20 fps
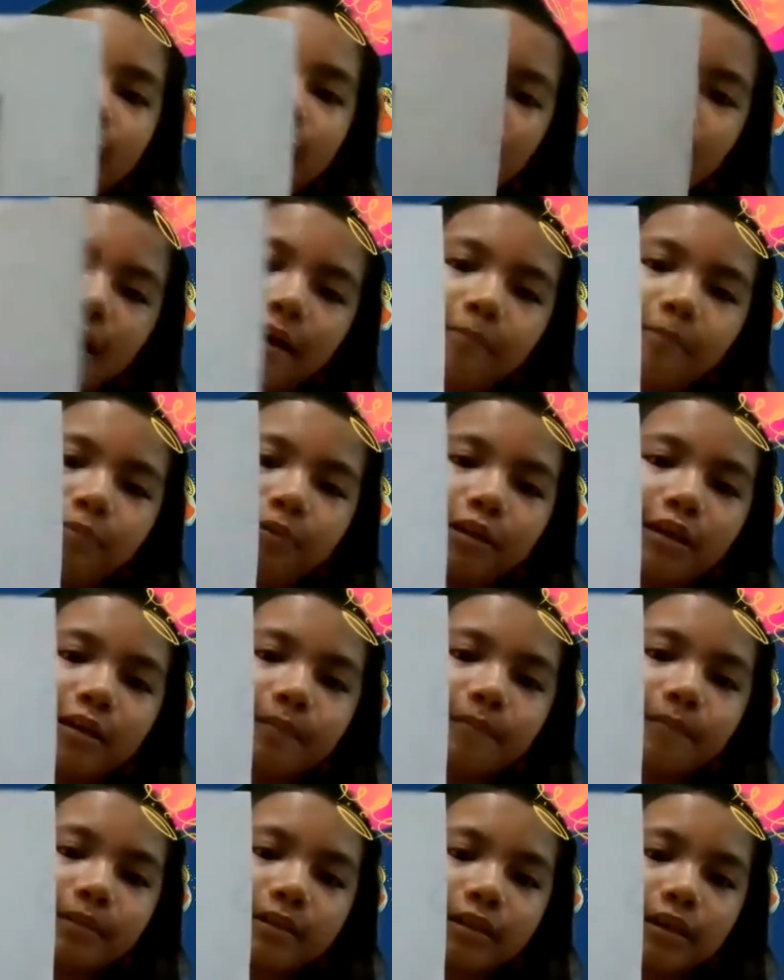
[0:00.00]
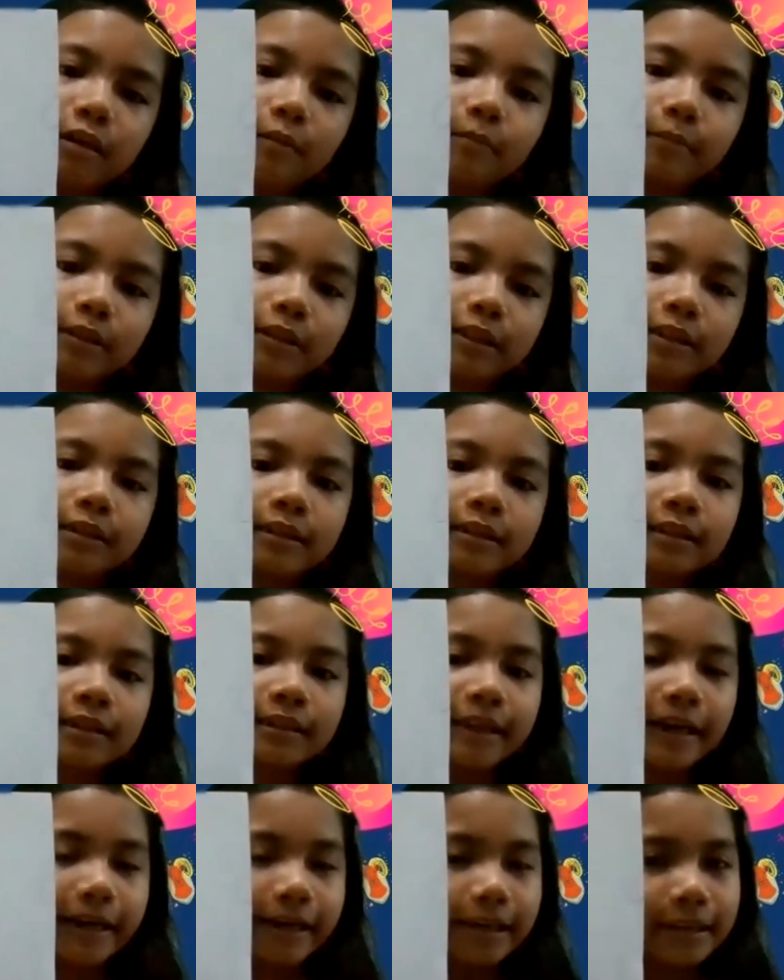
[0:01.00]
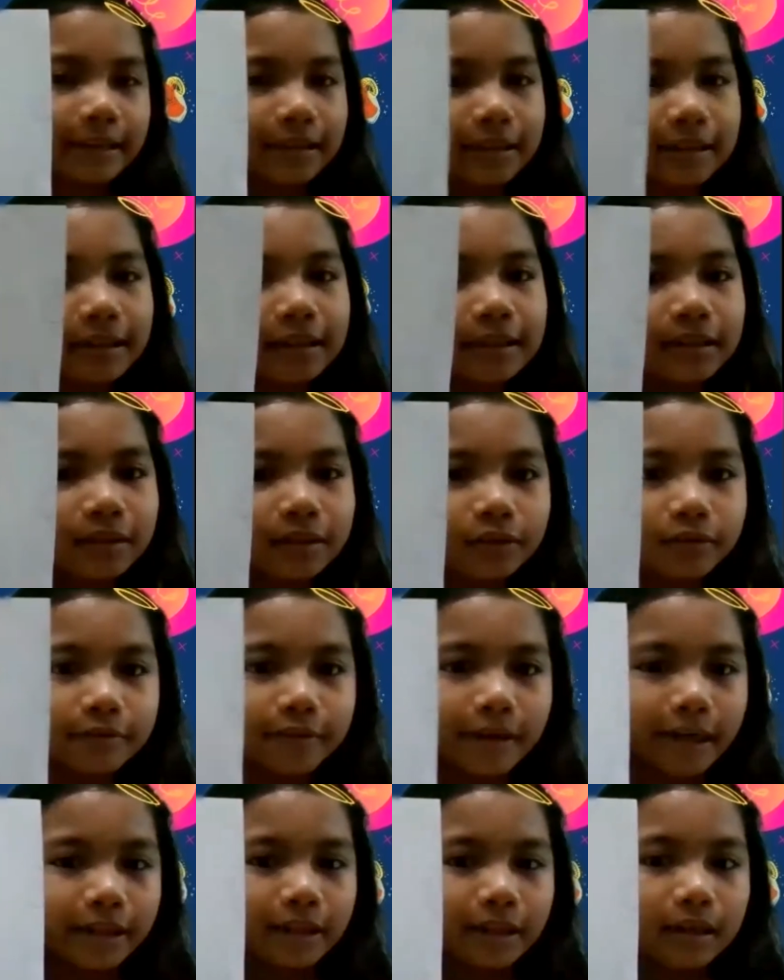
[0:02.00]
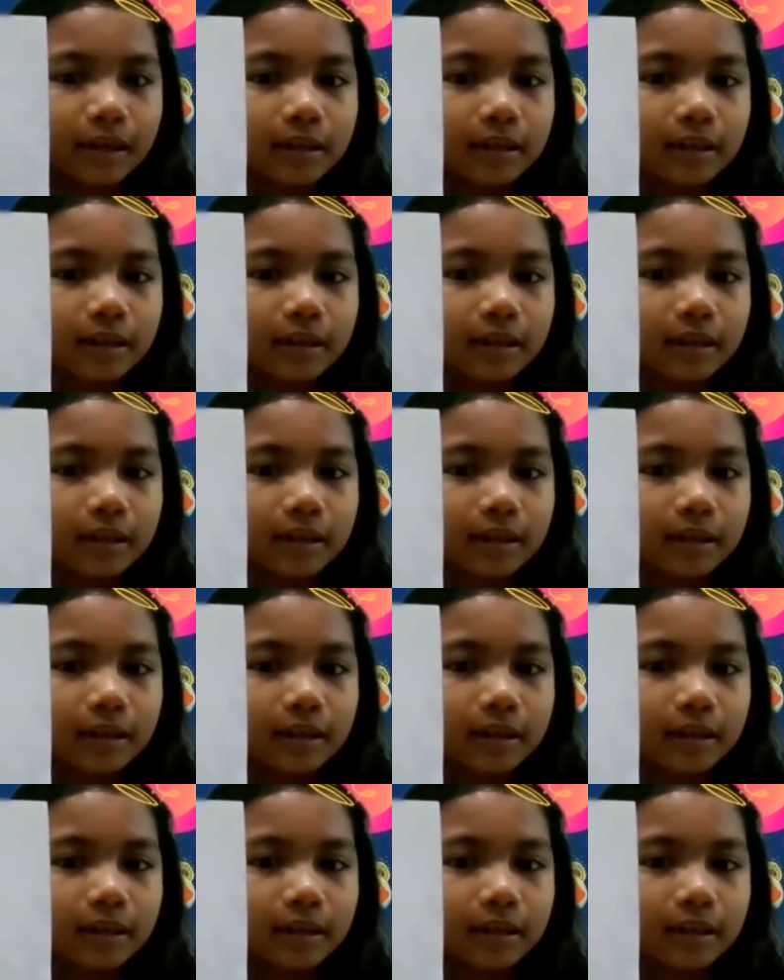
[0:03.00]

I have put some shades to it.